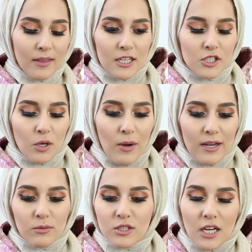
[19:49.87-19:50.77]
And so
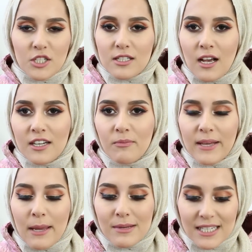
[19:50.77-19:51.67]
I just kind of
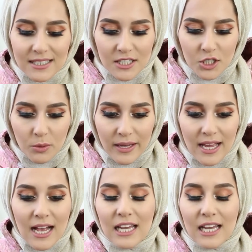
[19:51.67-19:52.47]
became addicted to it.